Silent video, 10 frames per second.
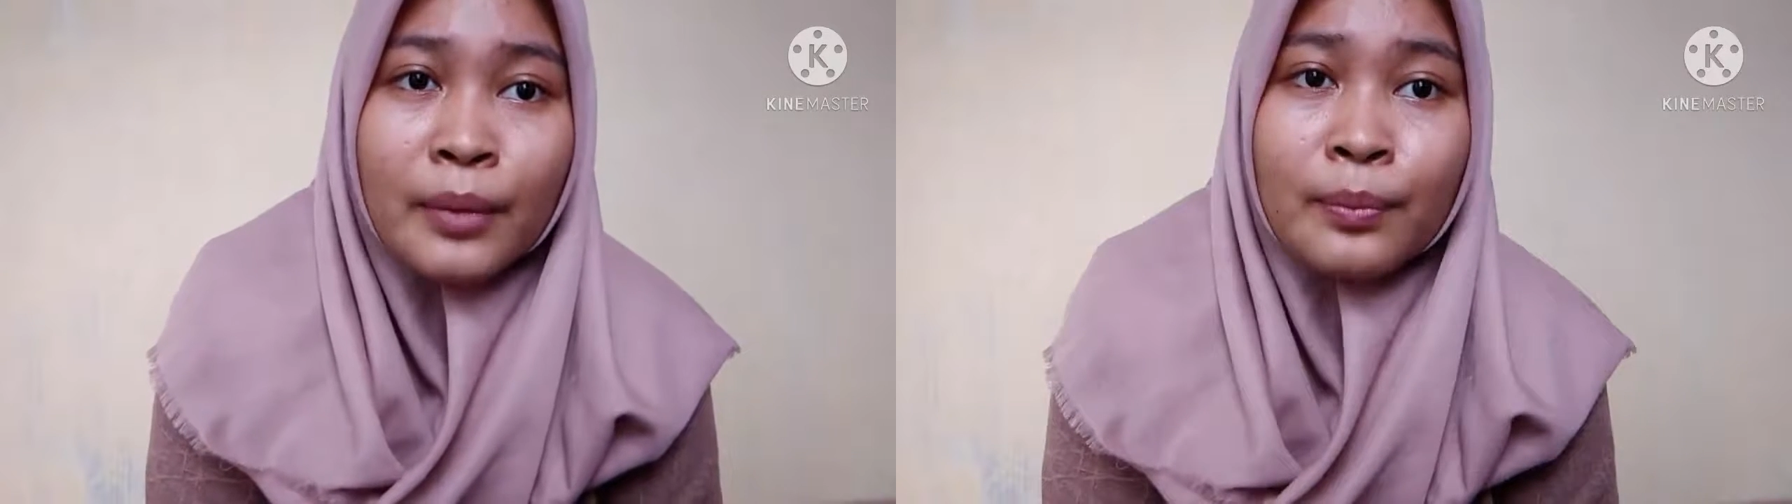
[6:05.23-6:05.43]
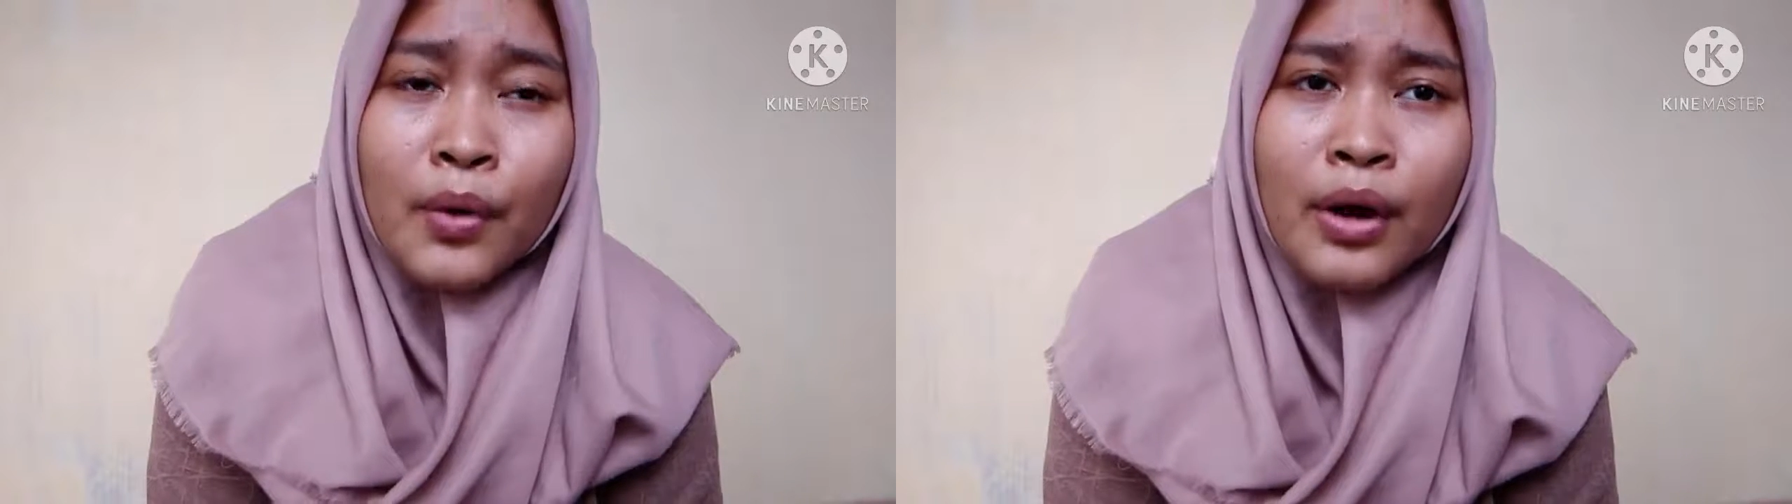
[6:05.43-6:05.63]

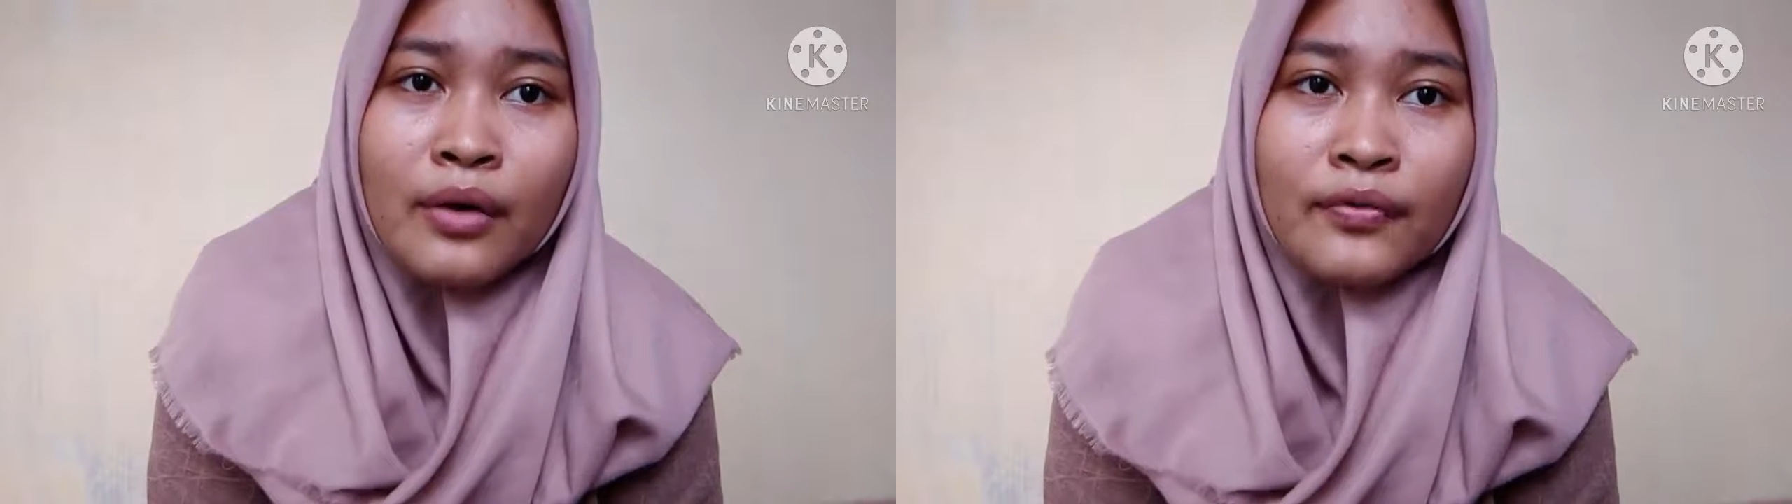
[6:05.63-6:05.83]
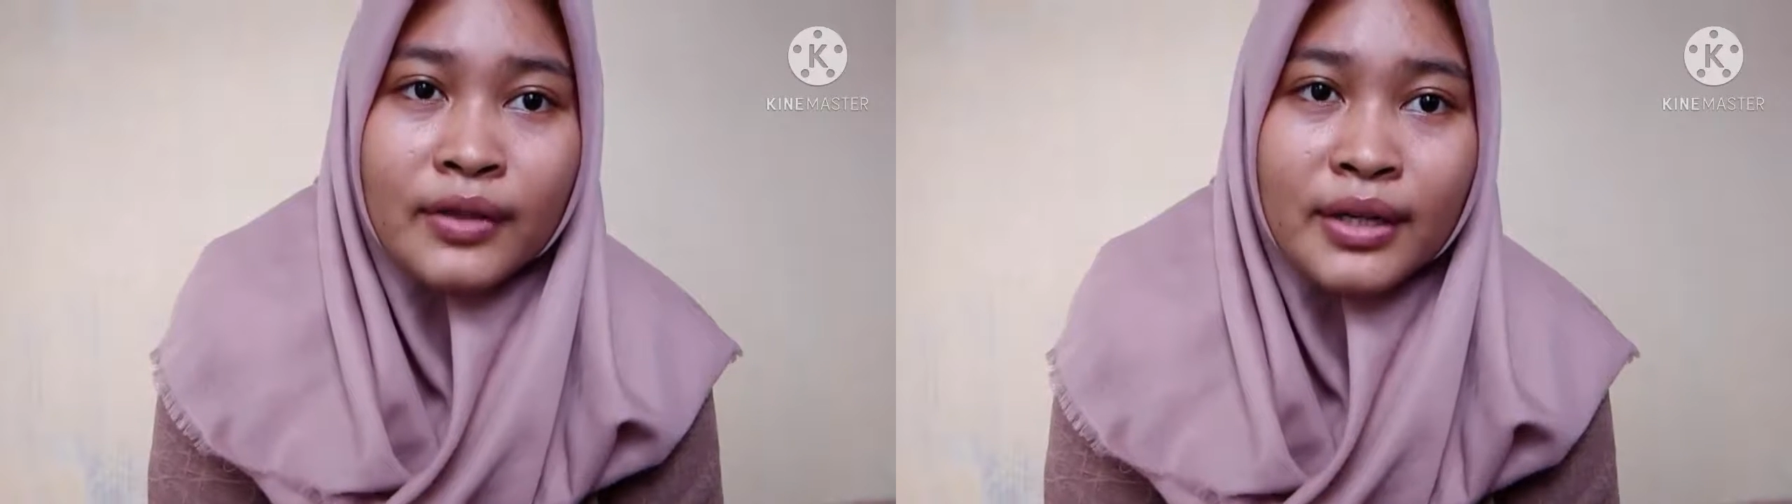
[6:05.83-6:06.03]
but more
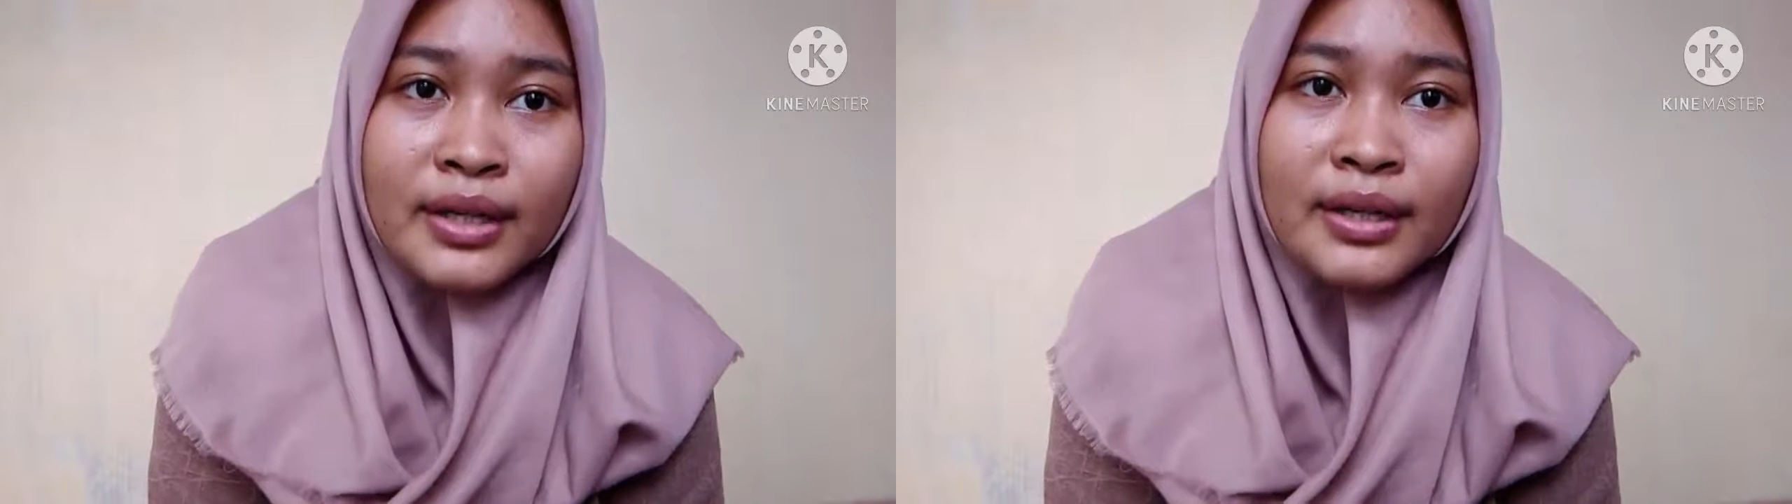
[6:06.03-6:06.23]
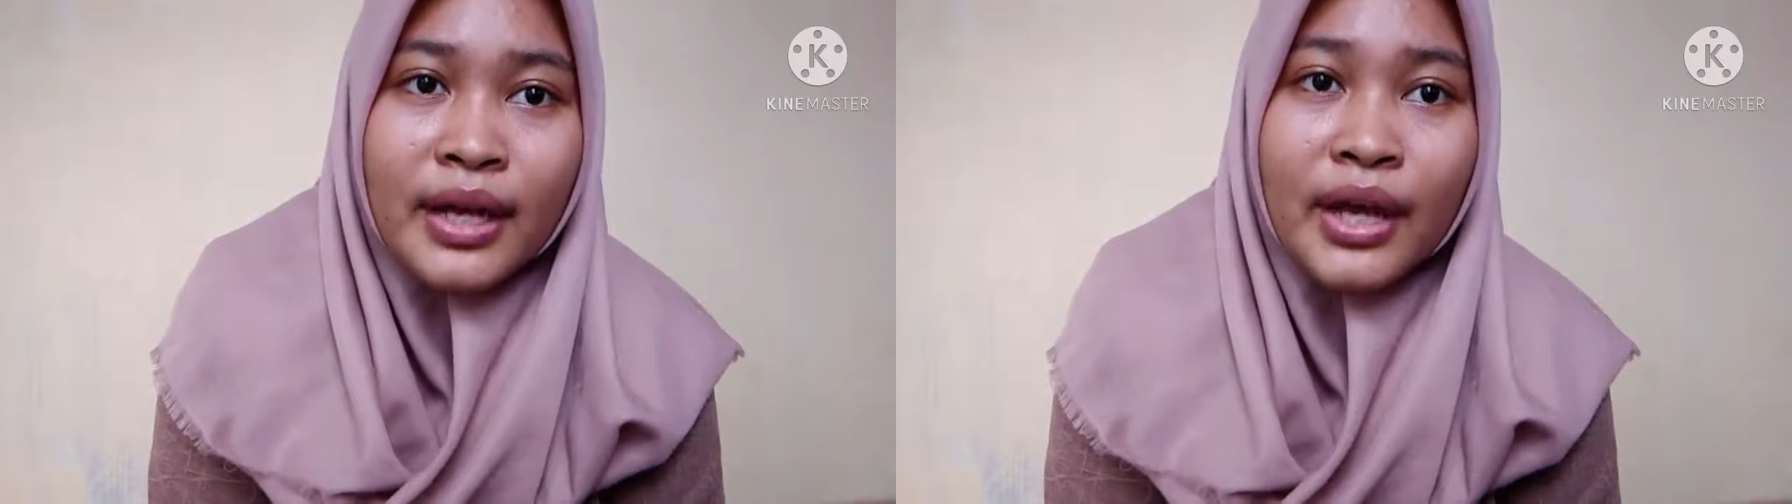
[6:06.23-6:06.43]

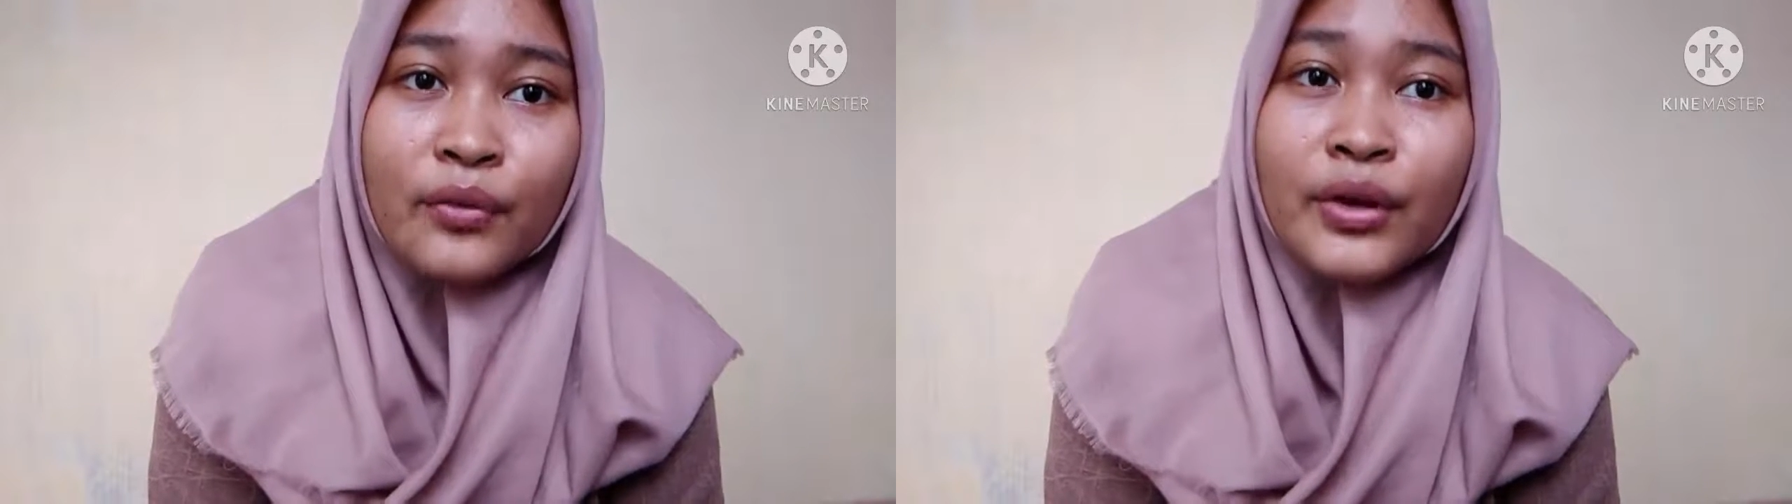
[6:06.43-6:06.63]
often it